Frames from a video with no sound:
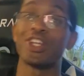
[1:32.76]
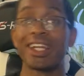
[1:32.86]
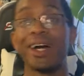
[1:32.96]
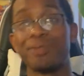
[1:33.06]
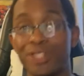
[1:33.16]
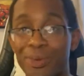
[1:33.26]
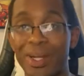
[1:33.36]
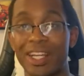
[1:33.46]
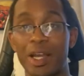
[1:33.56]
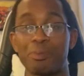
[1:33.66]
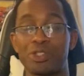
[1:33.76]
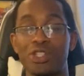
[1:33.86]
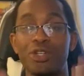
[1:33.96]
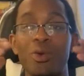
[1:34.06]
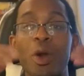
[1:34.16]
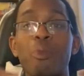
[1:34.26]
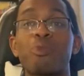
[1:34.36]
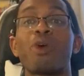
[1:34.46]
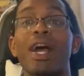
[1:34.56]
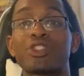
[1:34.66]
looking up to when it comes to
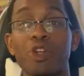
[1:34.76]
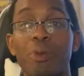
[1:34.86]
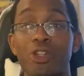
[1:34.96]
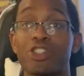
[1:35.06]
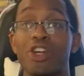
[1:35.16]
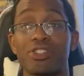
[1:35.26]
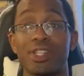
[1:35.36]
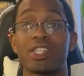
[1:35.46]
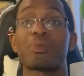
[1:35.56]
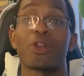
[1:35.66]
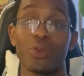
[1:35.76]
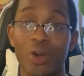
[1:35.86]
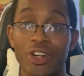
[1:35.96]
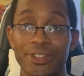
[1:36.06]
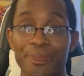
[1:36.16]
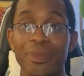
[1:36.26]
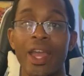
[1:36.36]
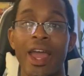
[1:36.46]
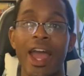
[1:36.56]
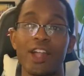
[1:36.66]
practical martial arts in this part of the world.
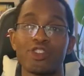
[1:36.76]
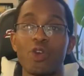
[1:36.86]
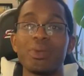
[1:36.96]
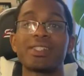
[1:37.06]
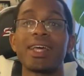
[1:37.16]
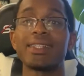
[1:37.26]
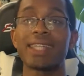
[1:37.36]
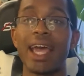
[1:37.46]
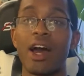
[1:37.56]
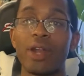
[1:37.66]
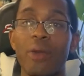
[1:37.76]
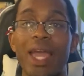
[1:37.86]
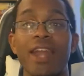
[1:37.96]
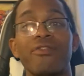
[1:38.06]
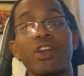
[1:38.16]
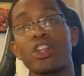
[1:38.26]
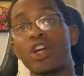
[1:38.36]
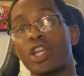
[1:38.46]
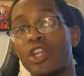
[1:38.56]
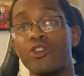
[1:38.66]
And so we sat down and we had a very
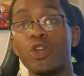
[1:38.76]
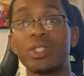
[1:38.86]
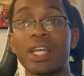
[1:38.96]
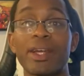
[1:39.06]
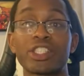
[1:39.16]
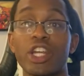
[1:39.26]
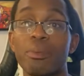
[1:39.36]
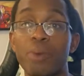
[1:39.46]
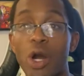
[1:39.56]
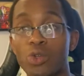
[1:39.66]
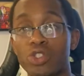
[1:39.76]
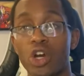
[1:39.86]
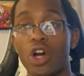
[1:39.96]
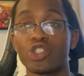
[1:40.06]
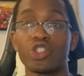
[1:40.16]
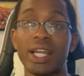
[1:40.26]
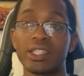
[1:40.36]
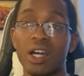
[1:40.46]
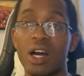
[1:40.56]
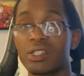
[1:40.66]
long interview, which I'm actually going to post on
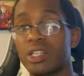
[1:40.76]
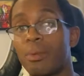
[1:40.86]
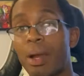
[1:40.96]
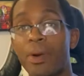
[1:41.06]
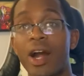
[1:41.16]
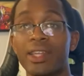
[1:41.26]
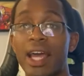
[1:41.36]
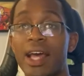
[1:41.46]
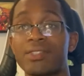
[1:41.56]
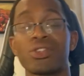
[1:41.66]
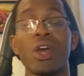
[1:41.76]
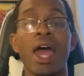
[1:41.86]
Strike Talks and on my podcast.